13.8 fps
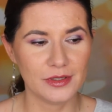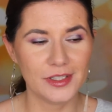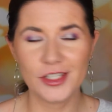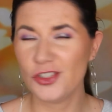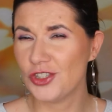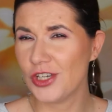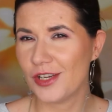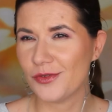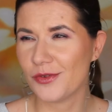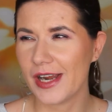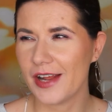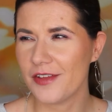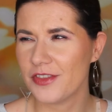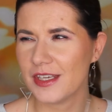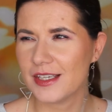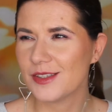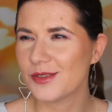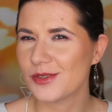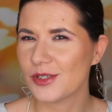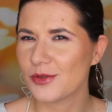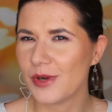in January, I think
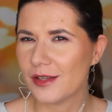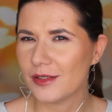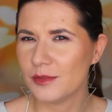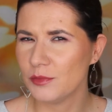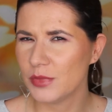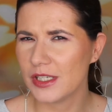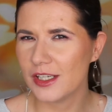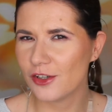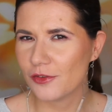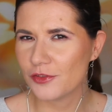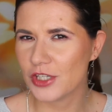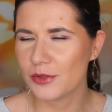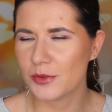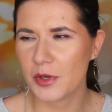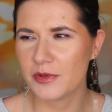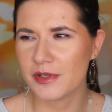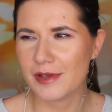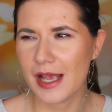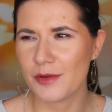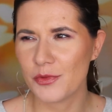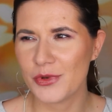it was around in beginning of January,
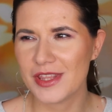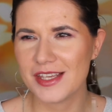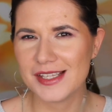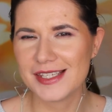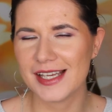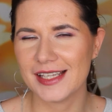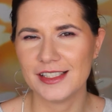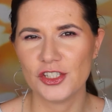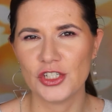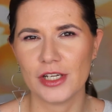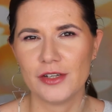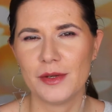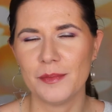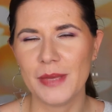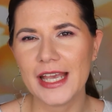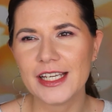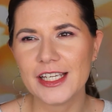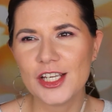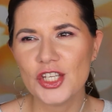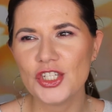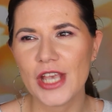we, we did send each other a
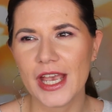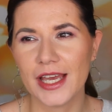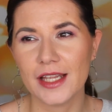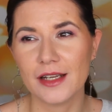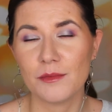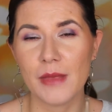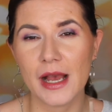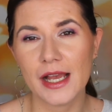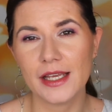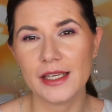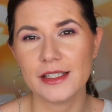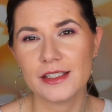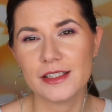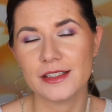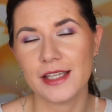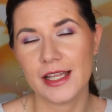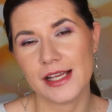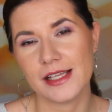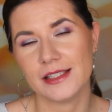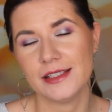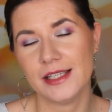package, and my that
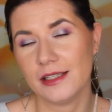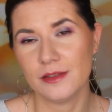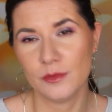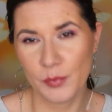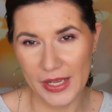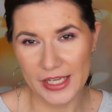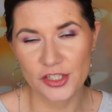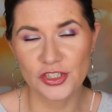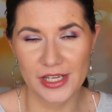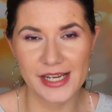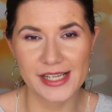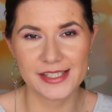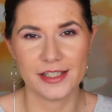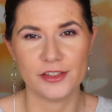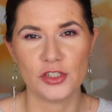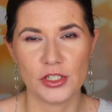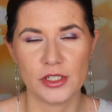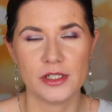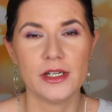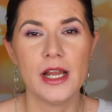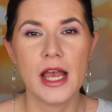I the package that I sent to
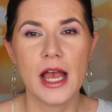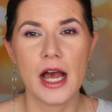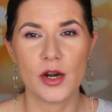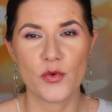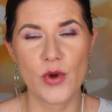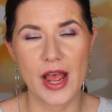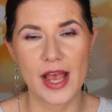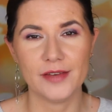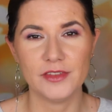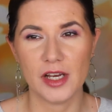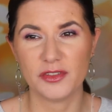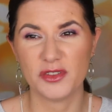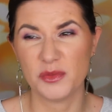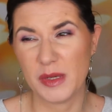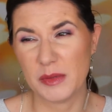her arrived after